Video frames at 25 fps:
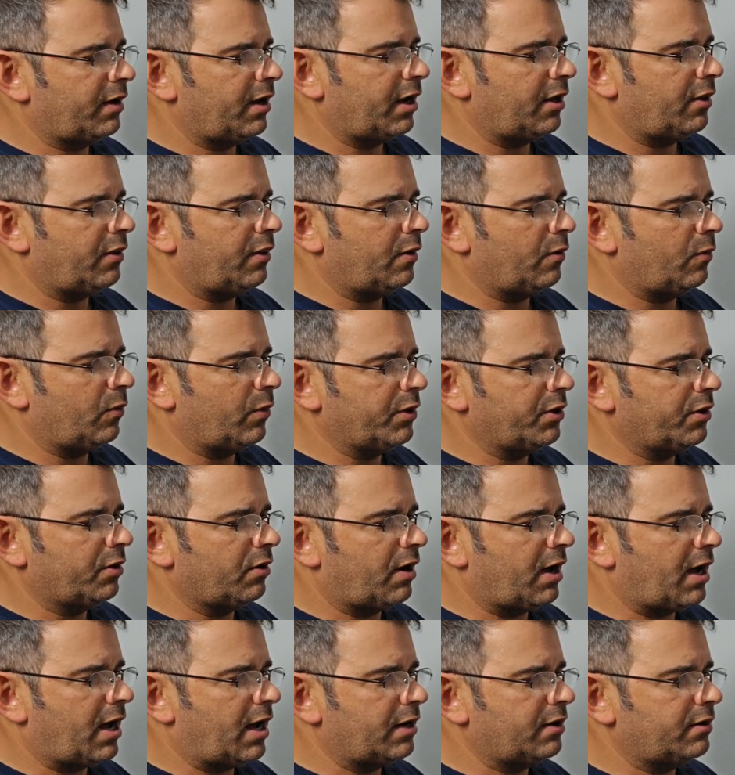And then when you're
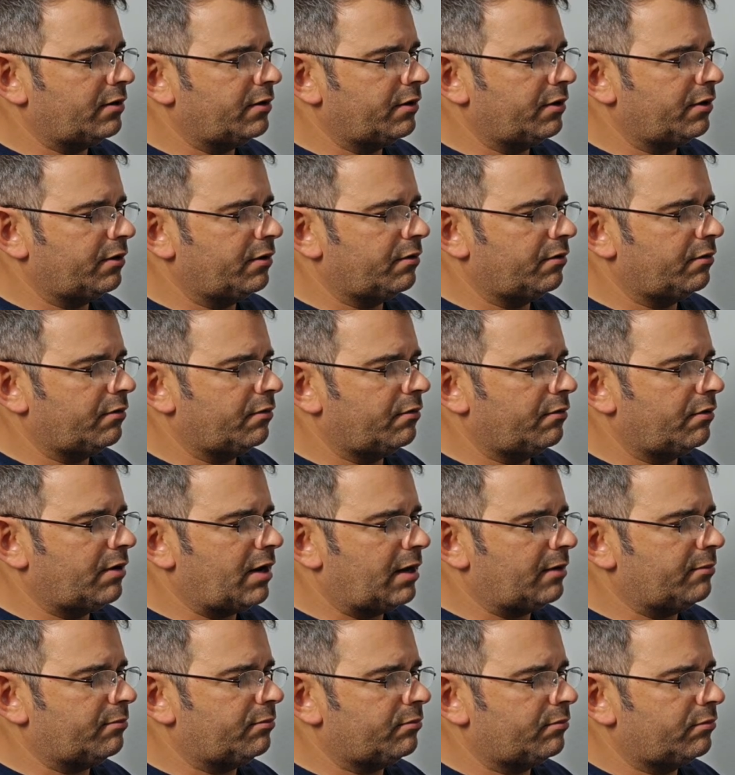hot, you're
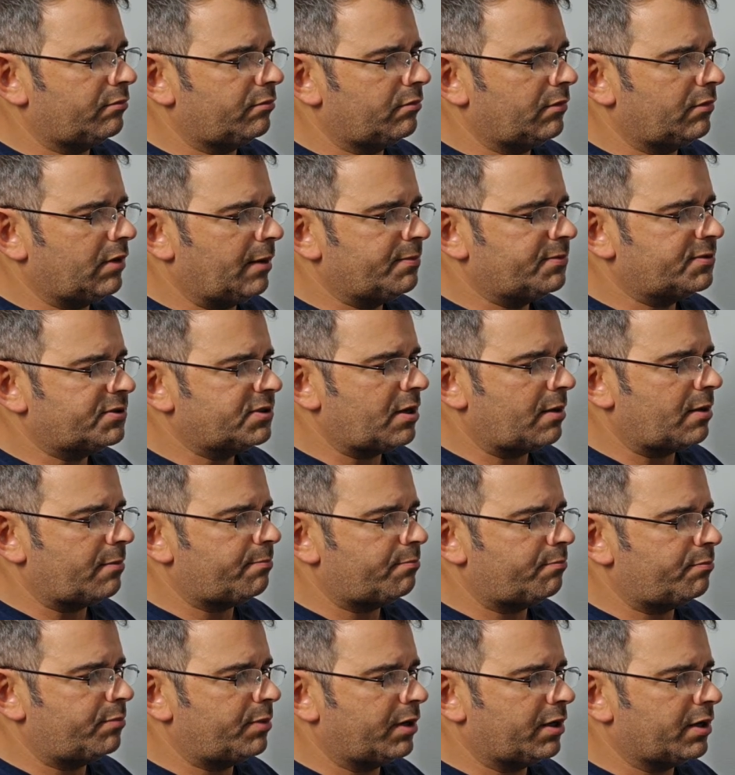not
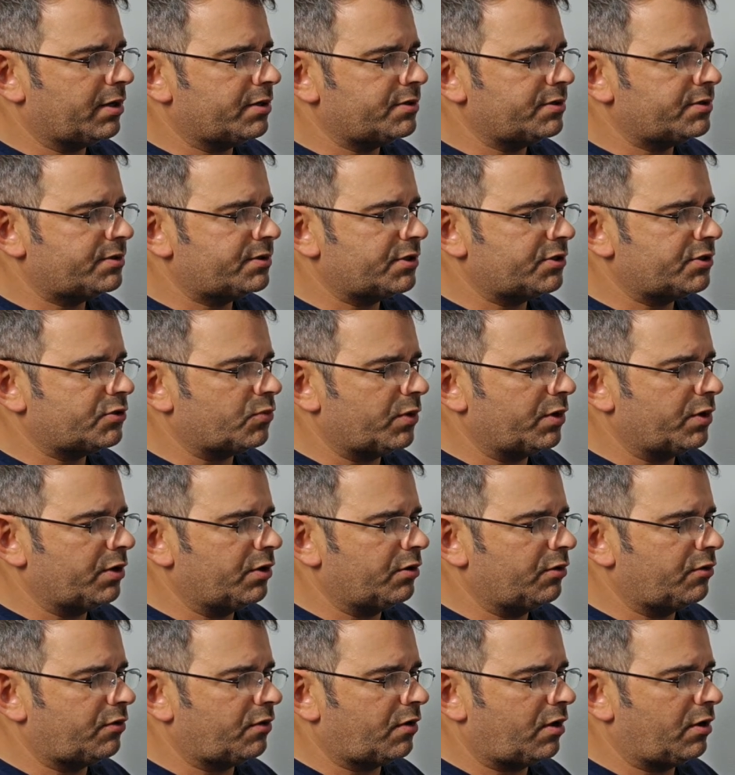upset because it's what
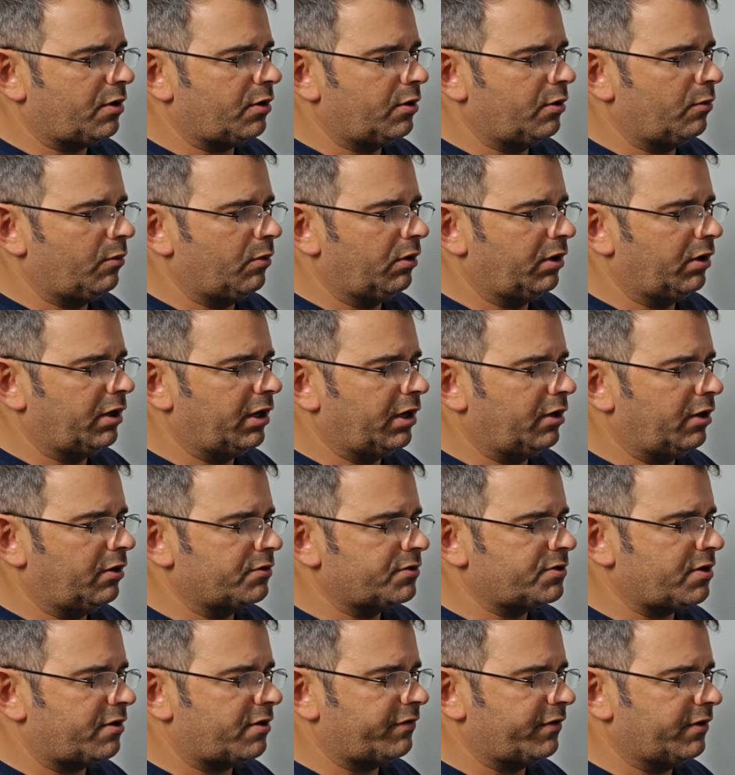you thought you were getting
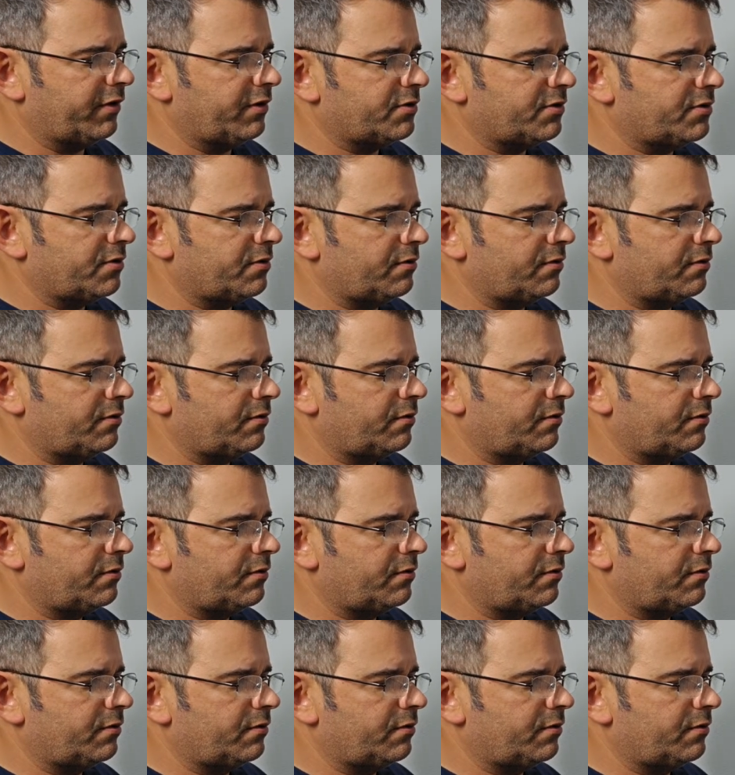yourself into.